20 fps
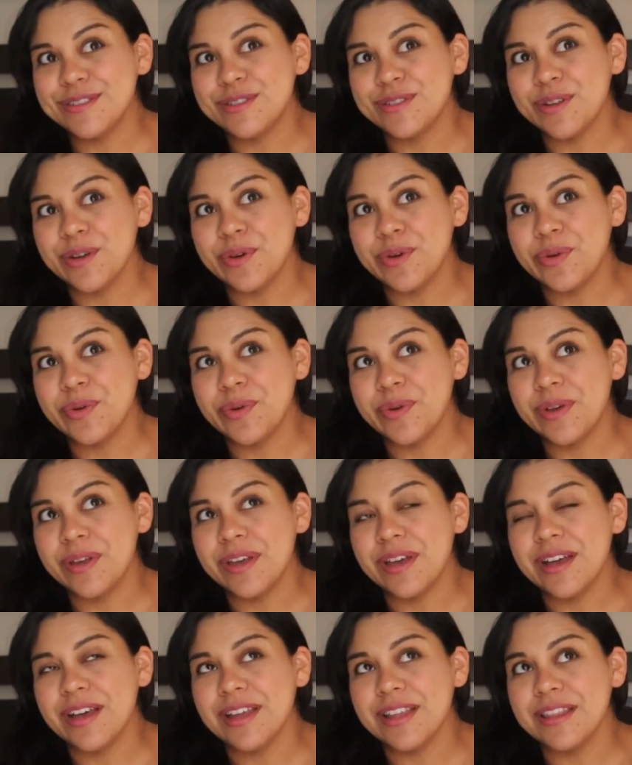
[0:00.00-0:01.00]
So
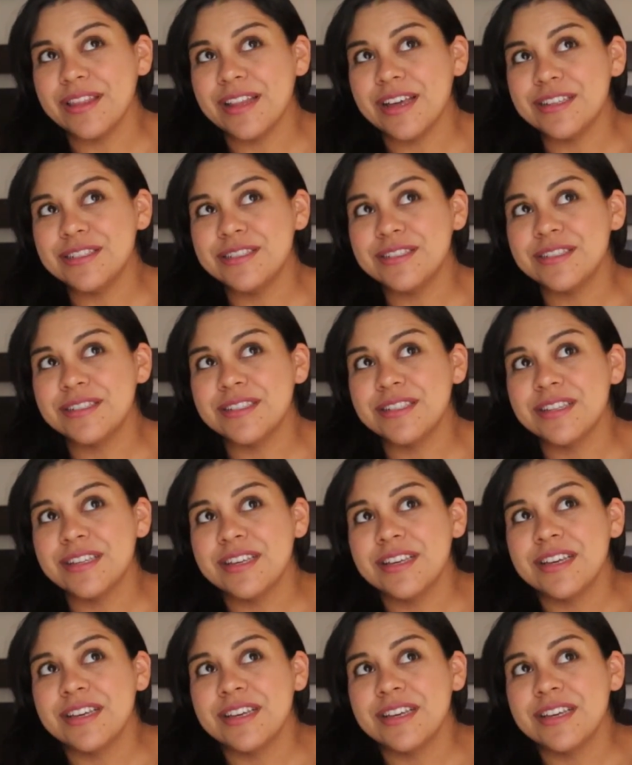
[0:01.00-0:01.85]
unless